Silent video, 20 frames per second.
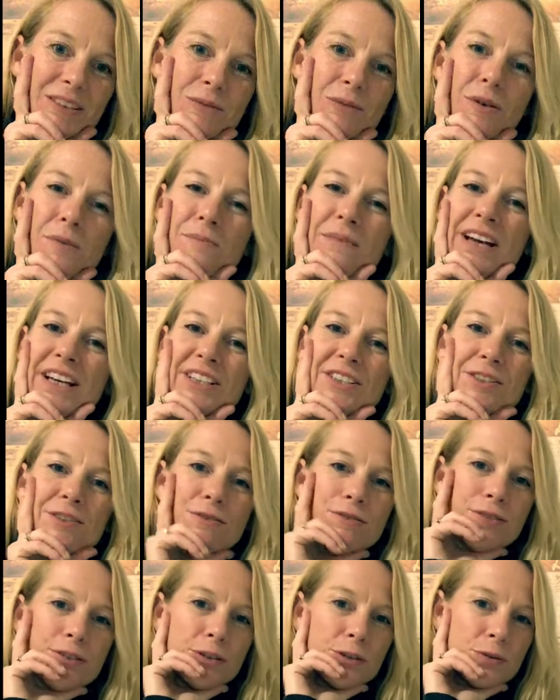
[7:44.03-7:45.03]
What makes you
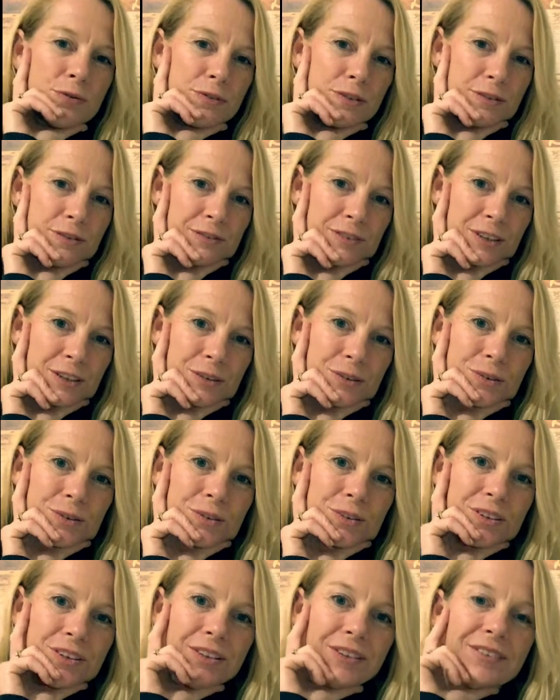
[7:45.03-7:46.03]
feel
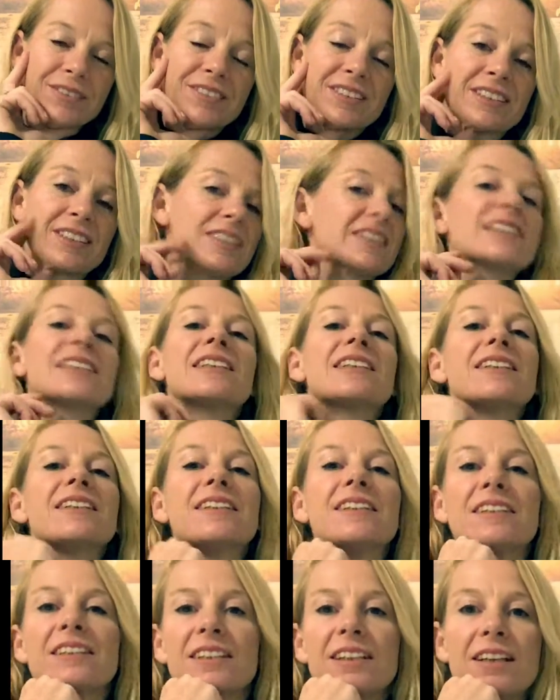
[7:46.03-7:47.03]
fulfilled?
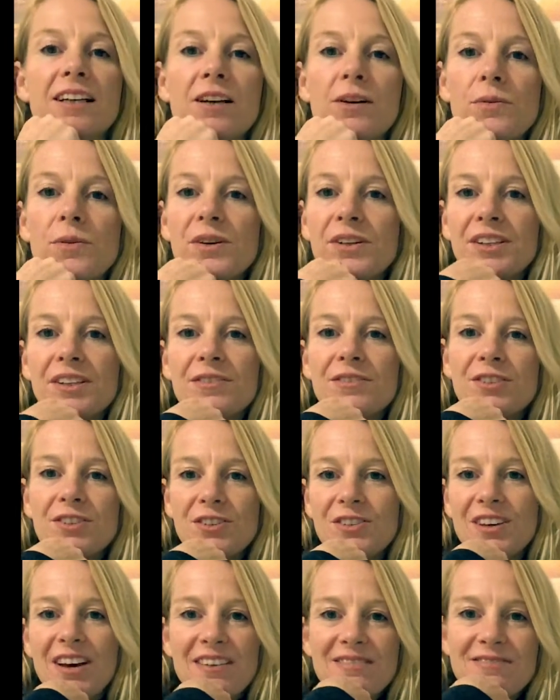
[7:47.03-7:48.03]
What gives
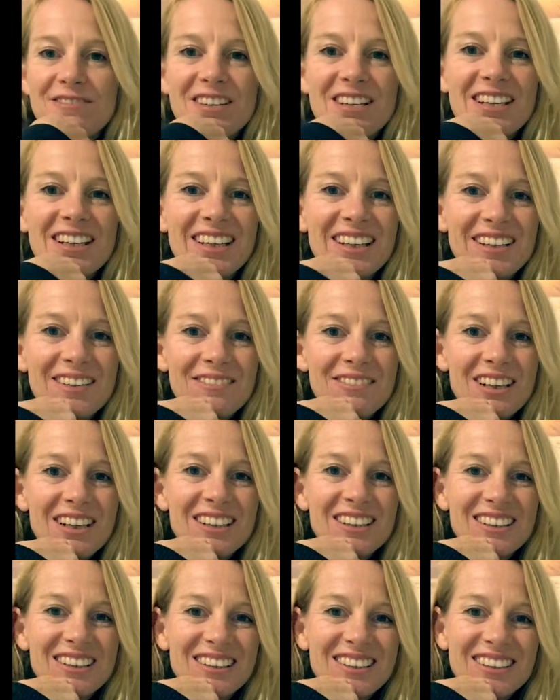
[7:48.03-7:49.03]
you that feeling of
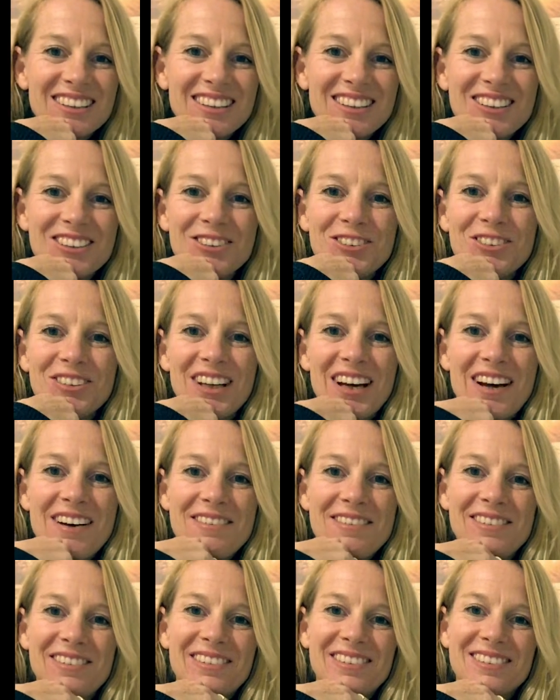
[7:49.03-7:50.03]
unconditional
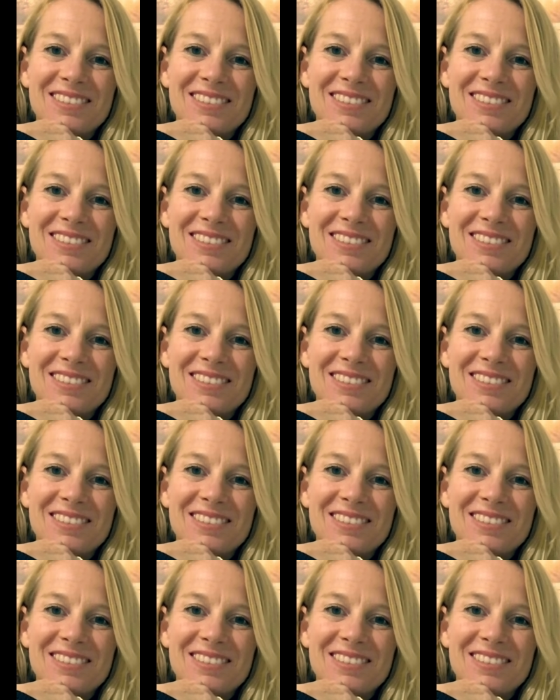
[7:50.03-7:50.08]
love?